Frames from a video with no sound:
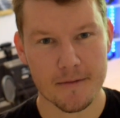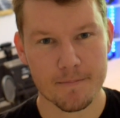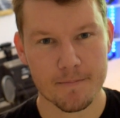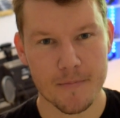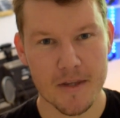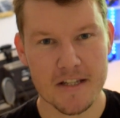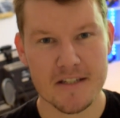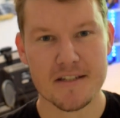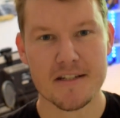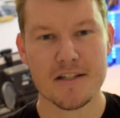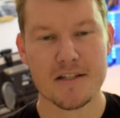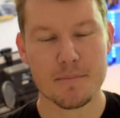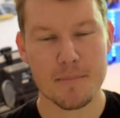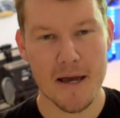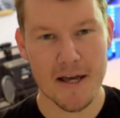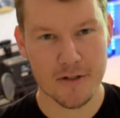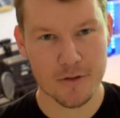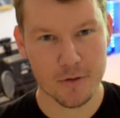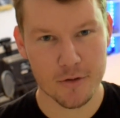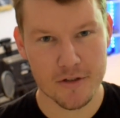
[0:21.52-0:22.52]
let's
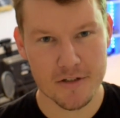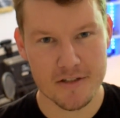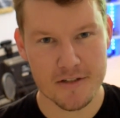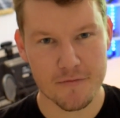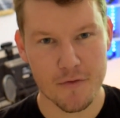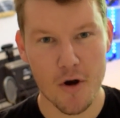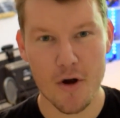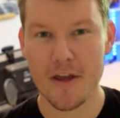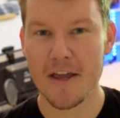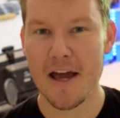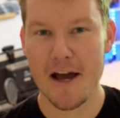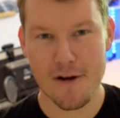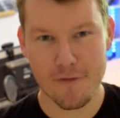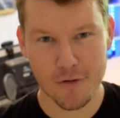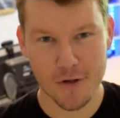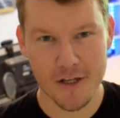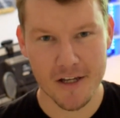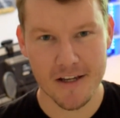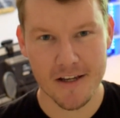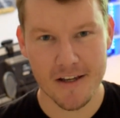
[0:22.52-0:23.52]
dismantle this very
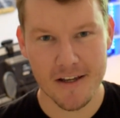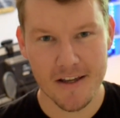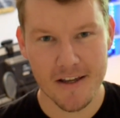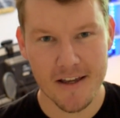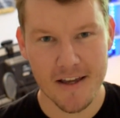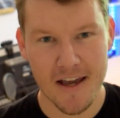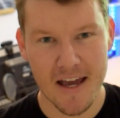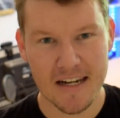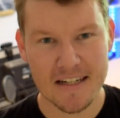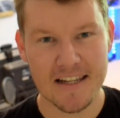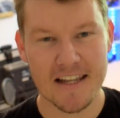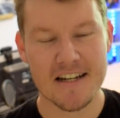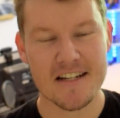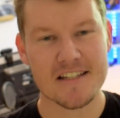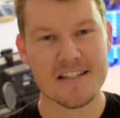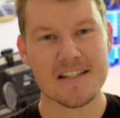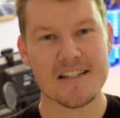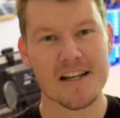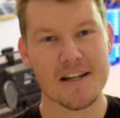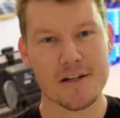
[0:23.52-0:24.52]
carefully and let it
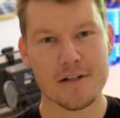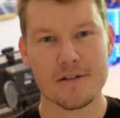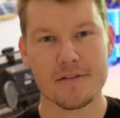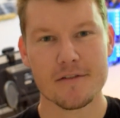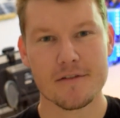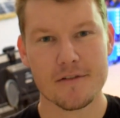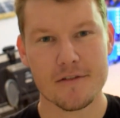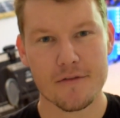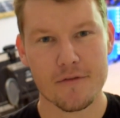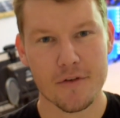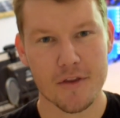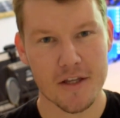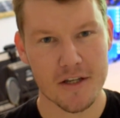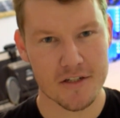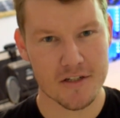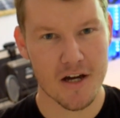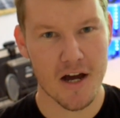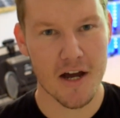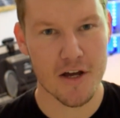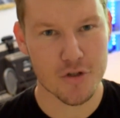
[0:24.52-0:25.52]
sit for the
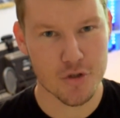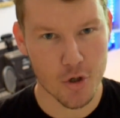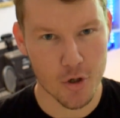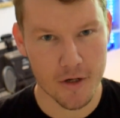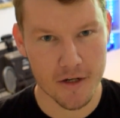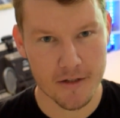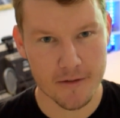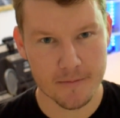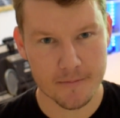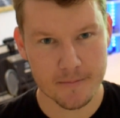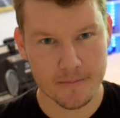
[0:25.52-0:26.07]
entire journey.